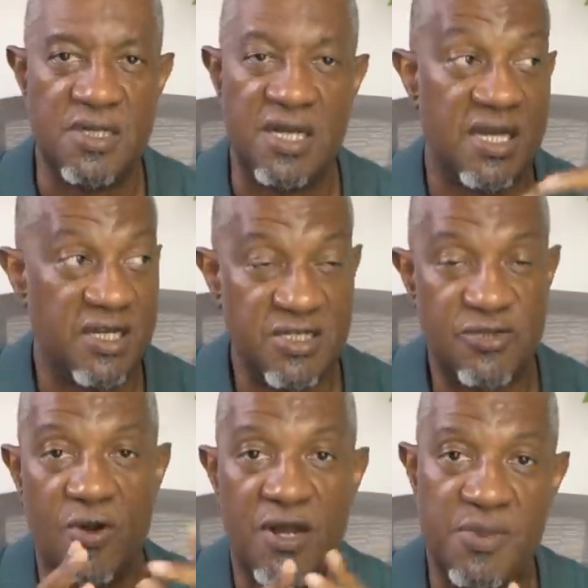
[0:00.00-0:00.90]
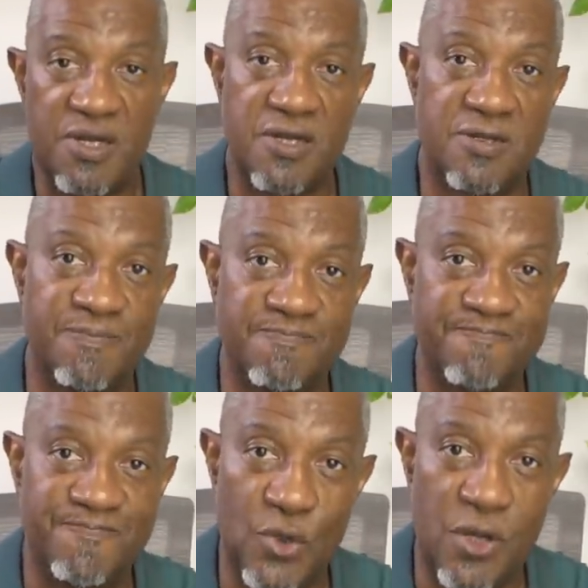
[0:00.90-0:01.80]
And I describe it here.
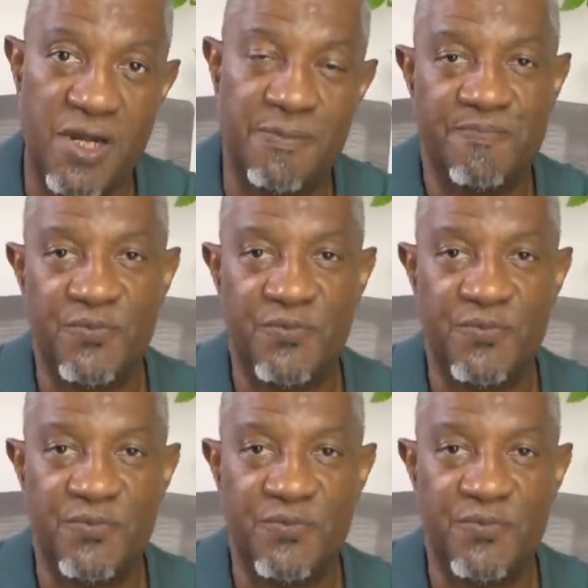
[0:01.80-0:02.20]
All right?